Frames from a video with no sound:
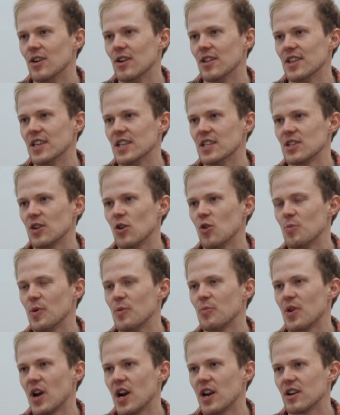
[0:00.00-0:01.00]
all these
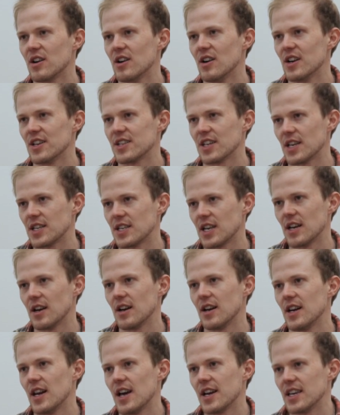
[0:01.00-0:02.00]
open protocols and
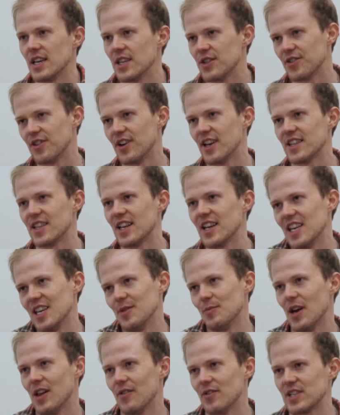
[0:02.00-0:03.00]
suddenly like internet and
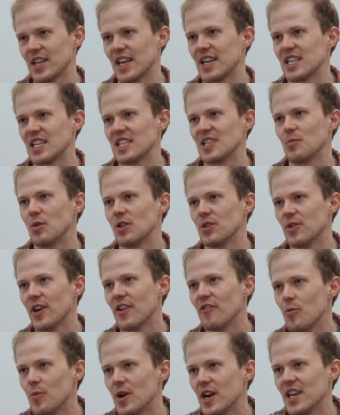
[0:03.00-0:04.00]
email was accessible to
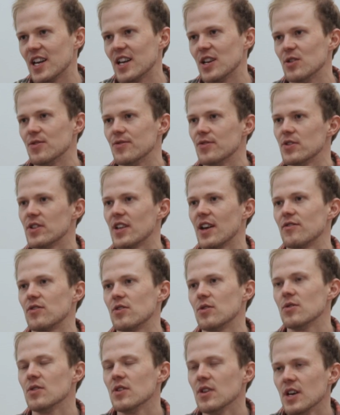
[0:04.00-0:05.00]
everybody and you wouldn't
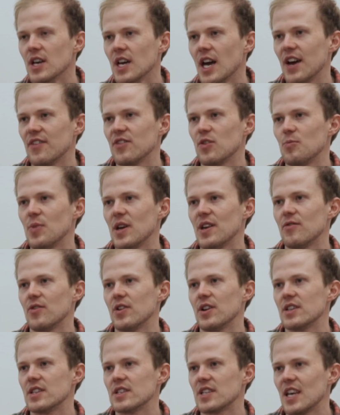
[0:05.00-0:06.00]
have yeah. to have to pay
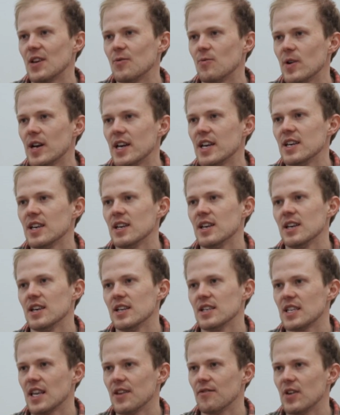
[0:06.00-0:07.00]
for it the same way
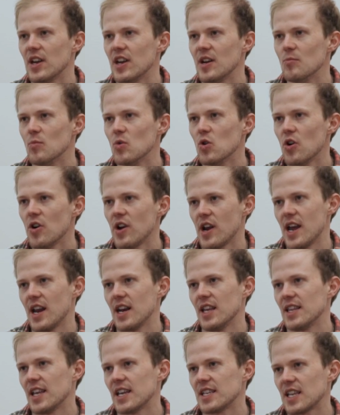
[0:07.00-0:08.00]
same way anymore
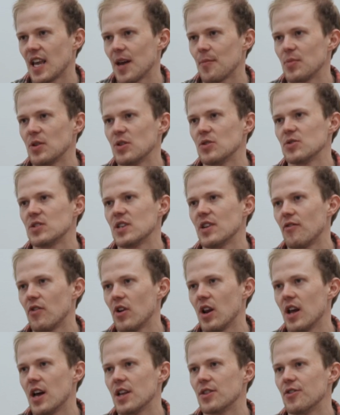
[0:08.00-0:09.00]
and it has happened to
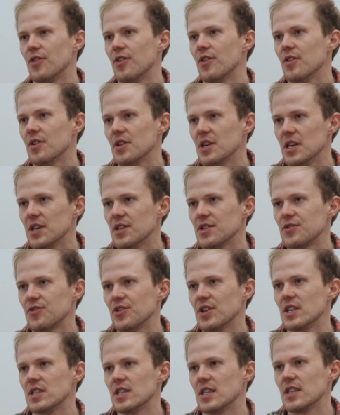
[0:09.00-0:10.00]
several other
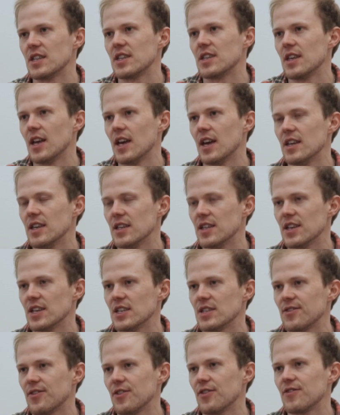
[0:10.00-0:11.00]
industries in uh, in the
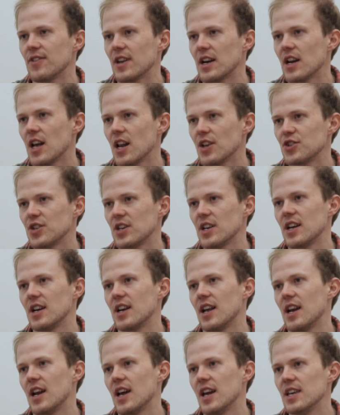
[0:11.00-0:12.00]
history of technology
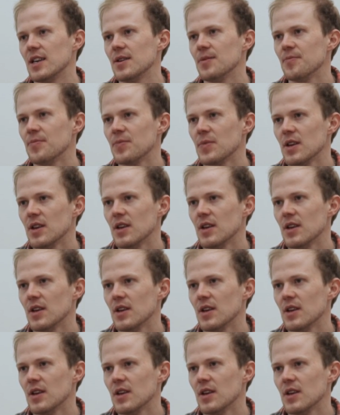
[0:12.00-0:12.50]
and, and I